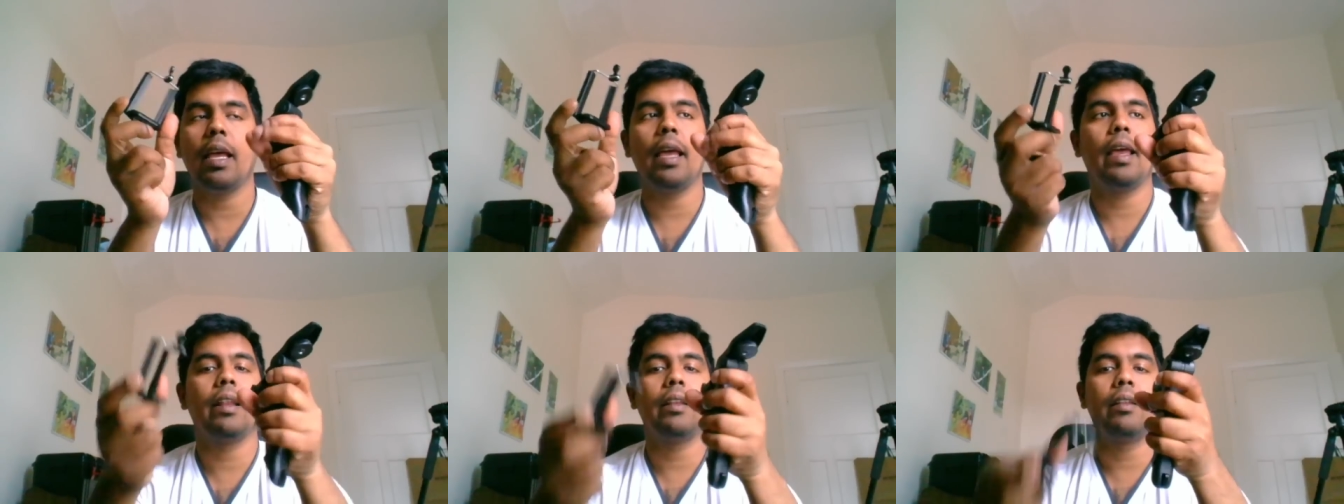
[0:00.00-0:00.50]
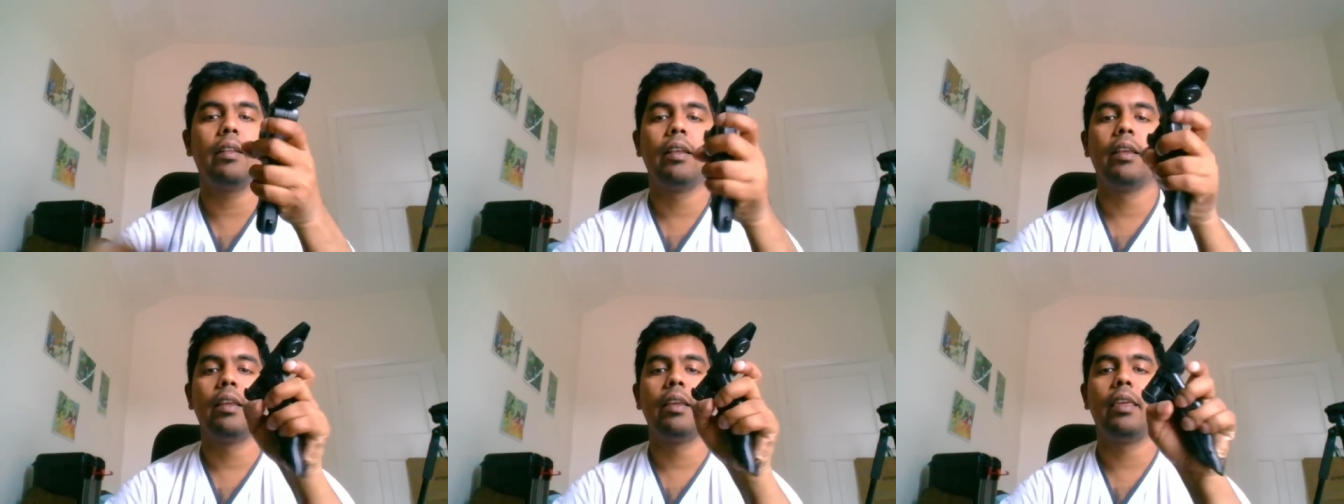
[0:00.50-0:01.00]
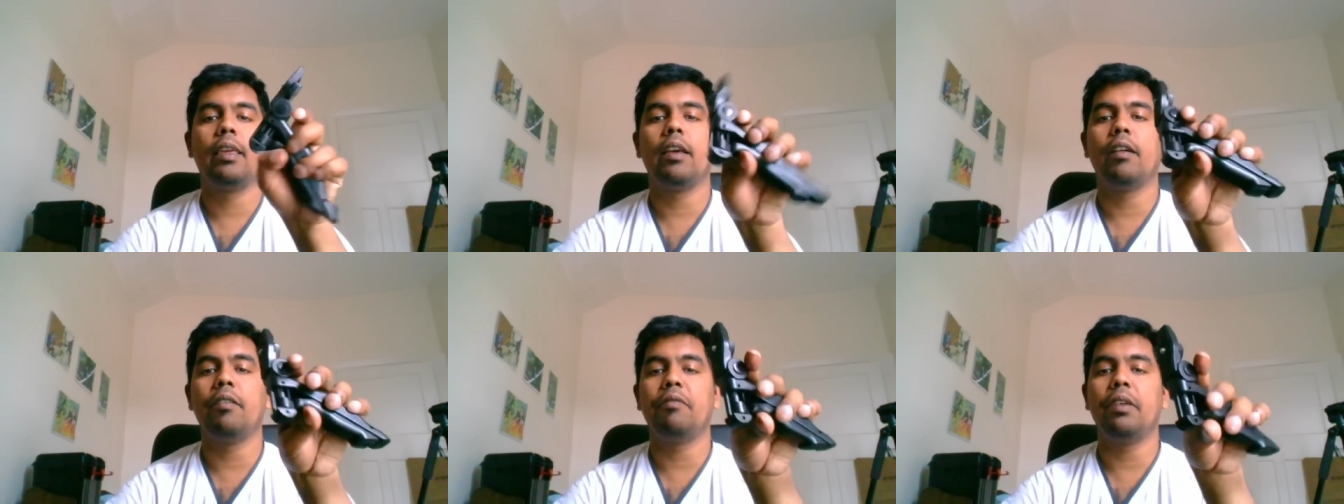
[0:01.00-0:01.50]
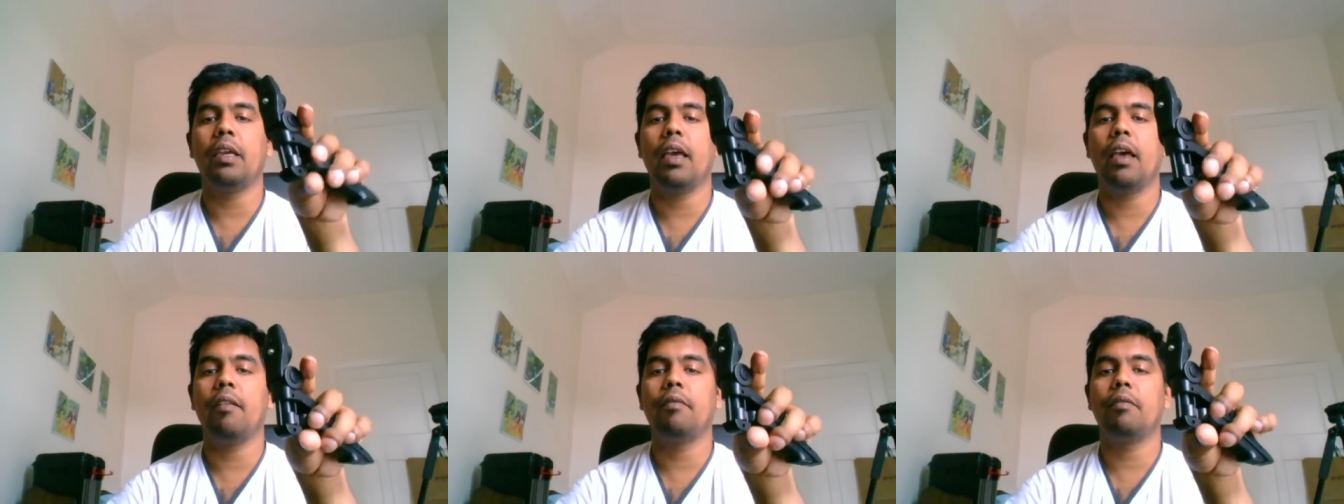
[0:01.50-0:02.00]
And here we
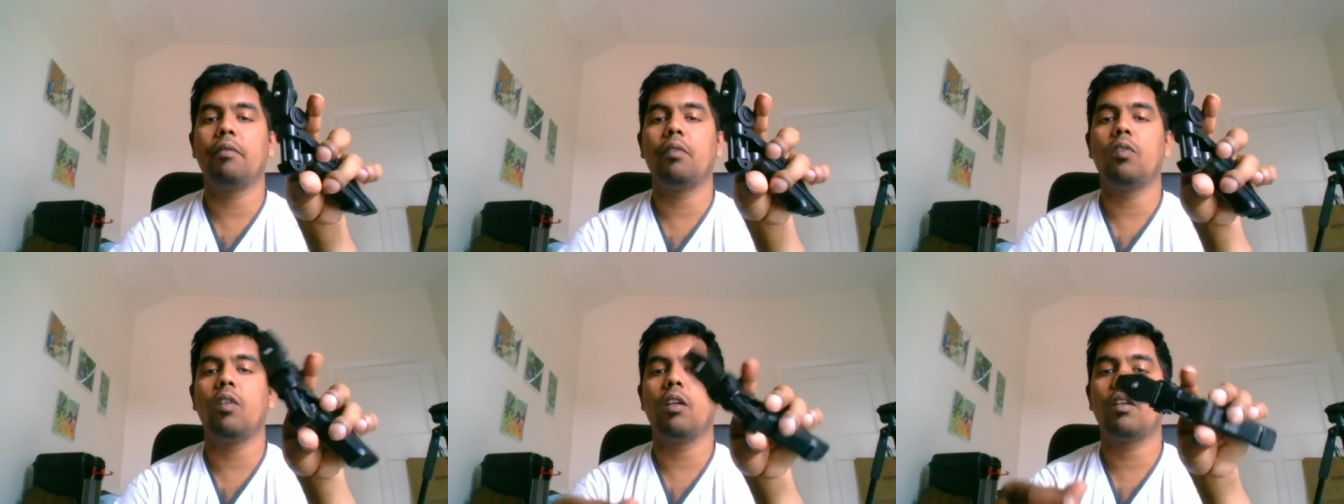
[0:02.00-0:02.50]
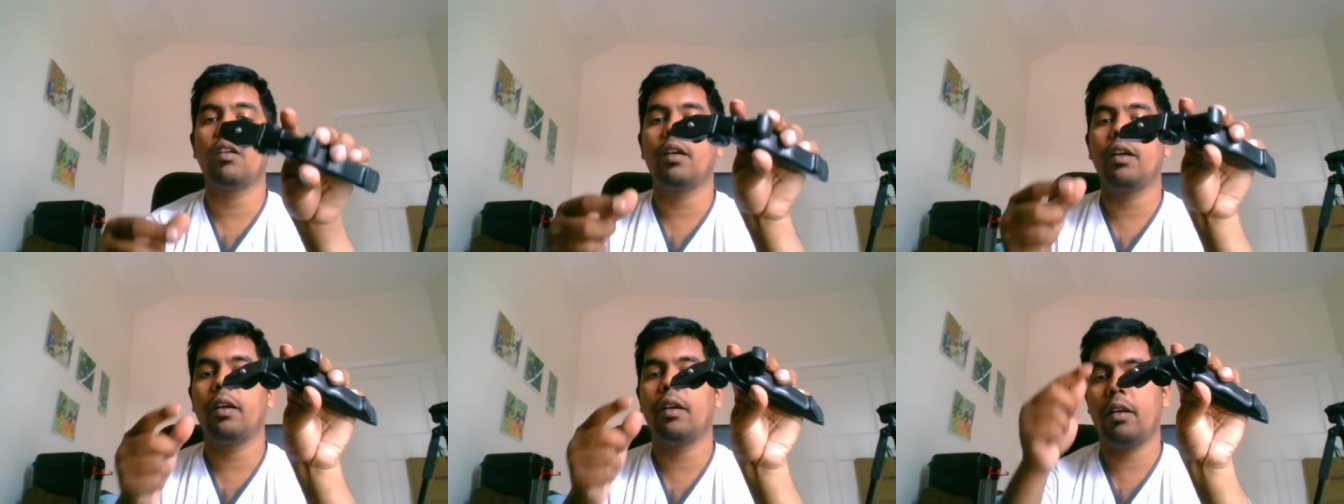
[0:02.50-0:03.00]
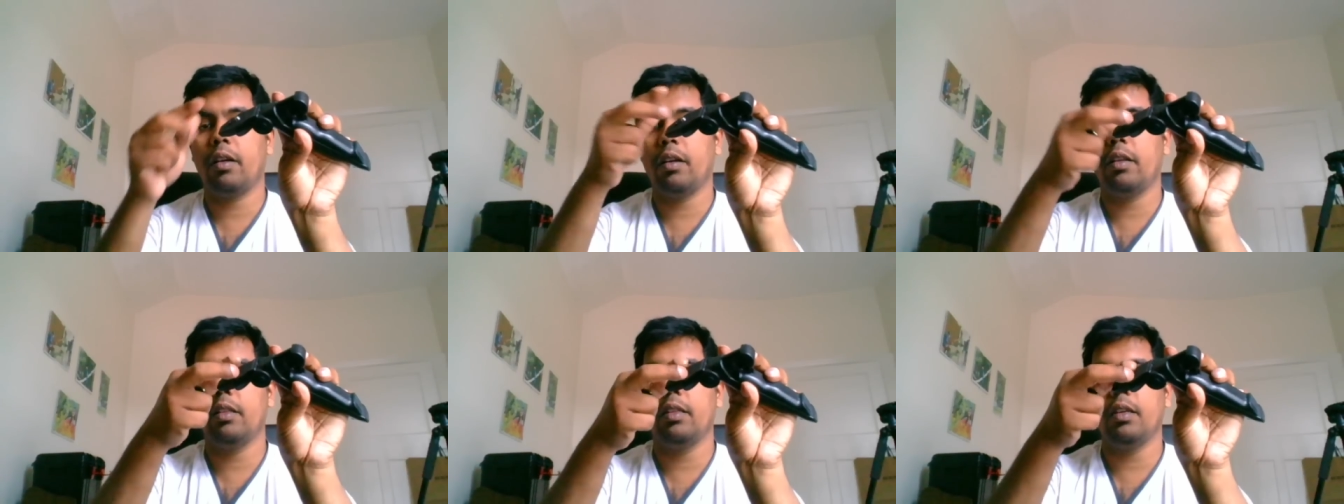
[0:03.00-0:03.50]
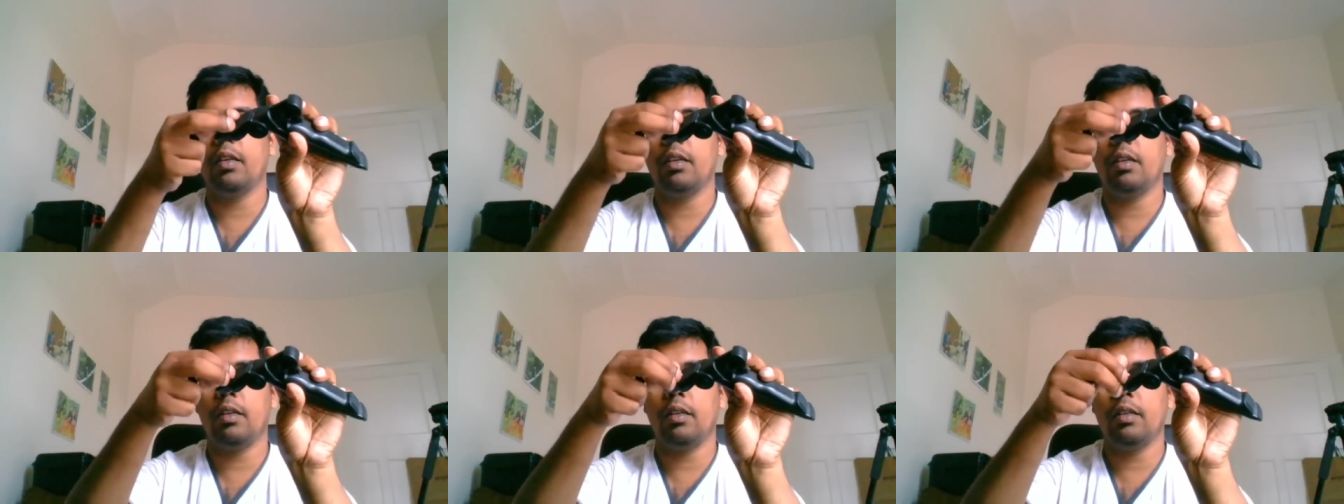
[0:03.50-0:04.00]
have got
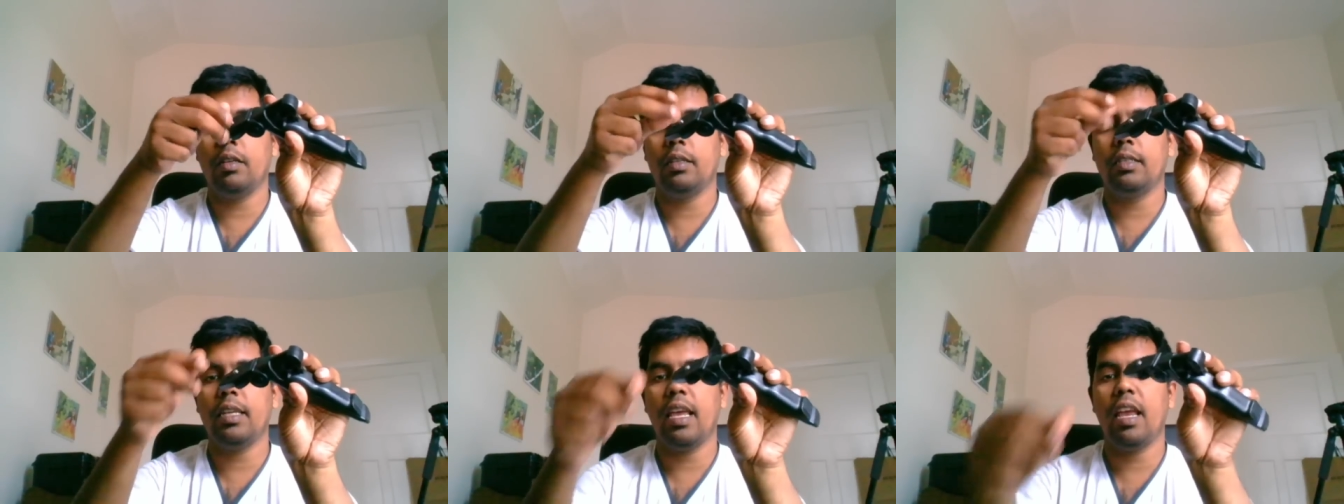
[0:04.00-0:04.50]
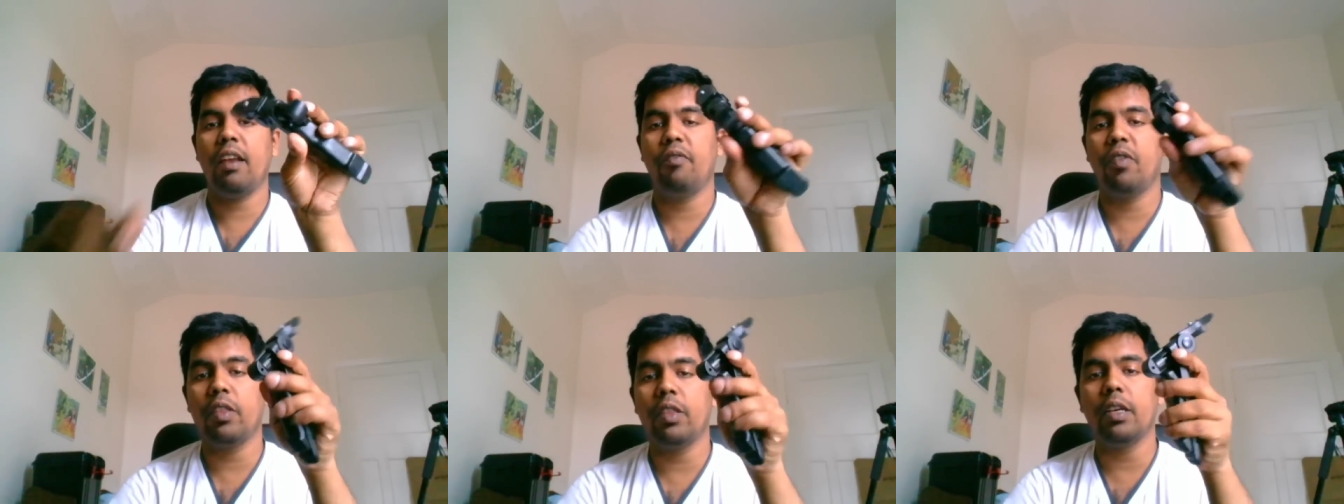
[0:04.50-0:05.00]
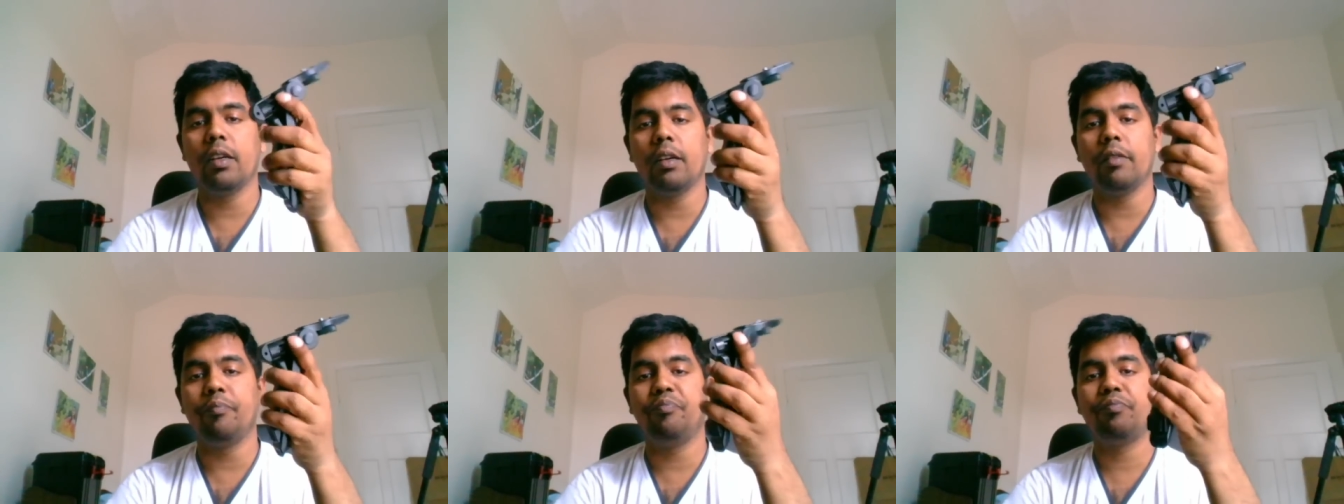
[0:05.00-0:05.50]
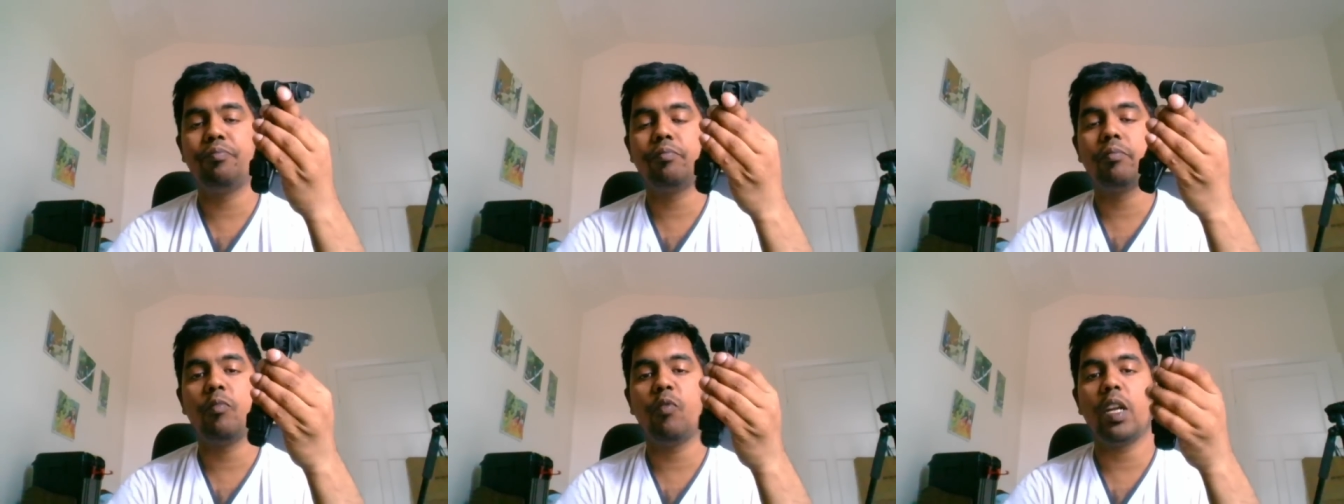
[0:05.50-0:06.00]
the stand for the
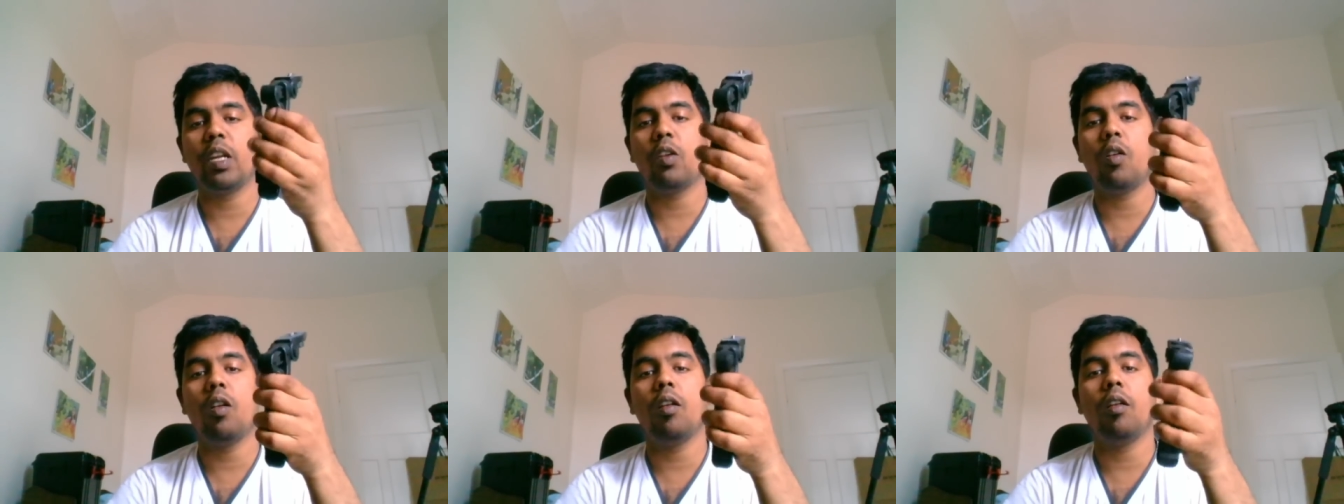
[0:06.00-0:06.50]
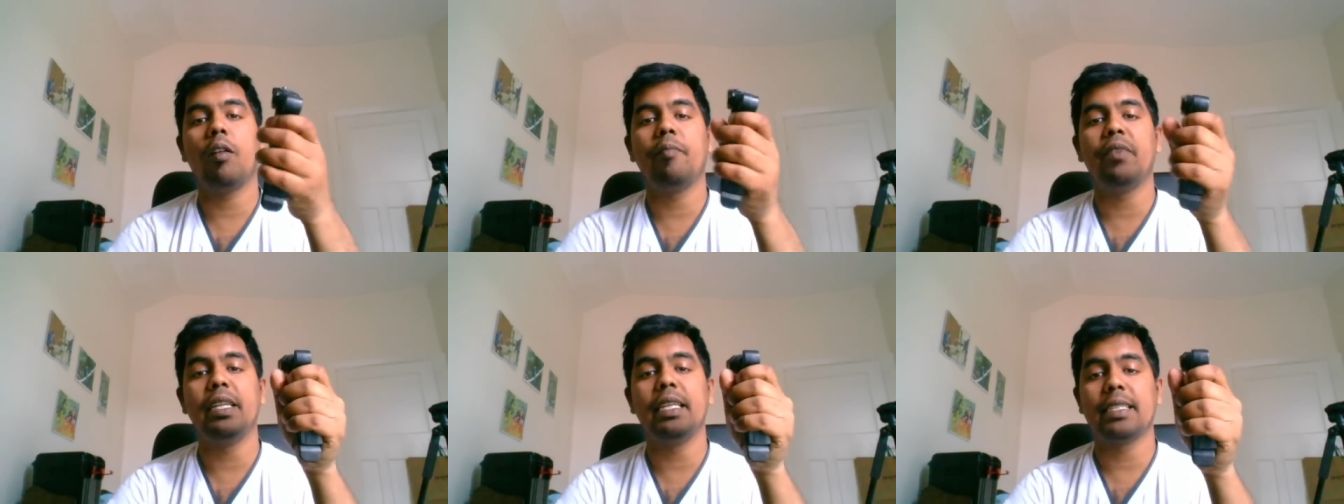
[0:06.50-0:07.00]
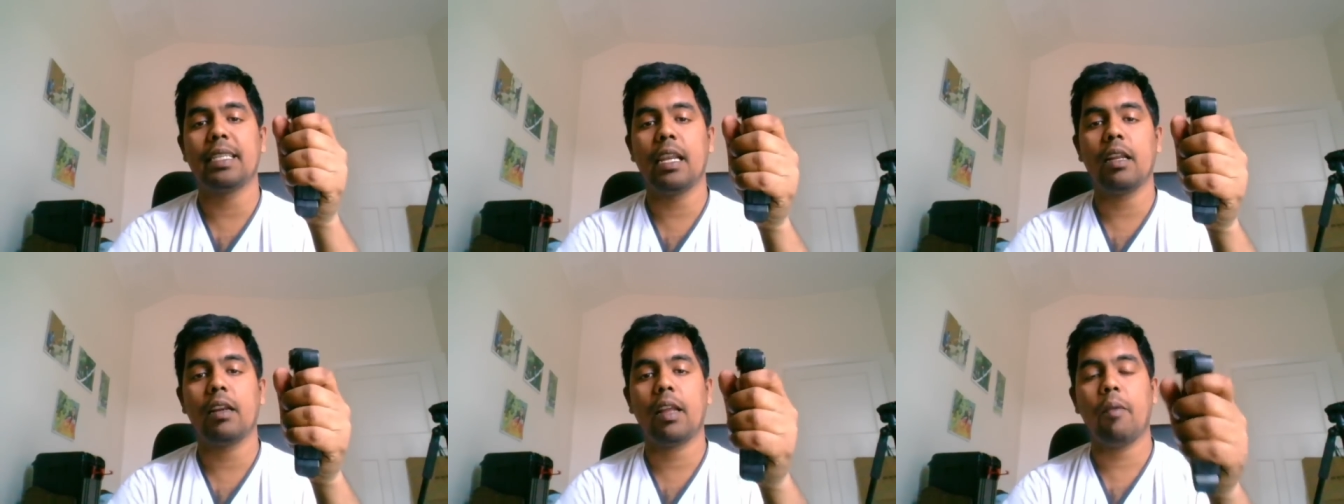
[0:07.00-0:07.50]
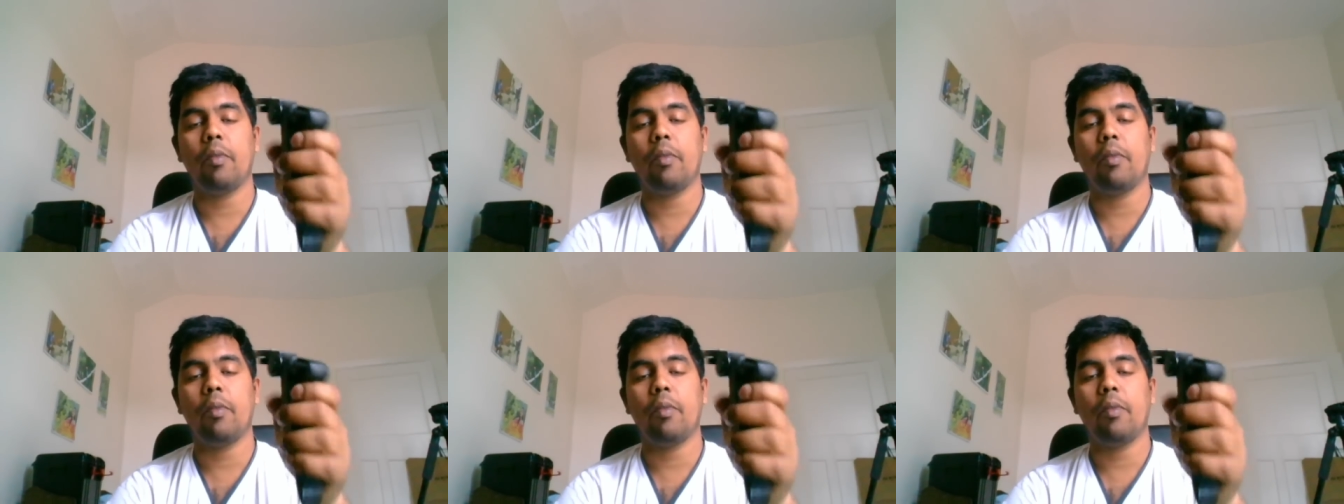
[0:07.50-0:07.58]
what you call DSLR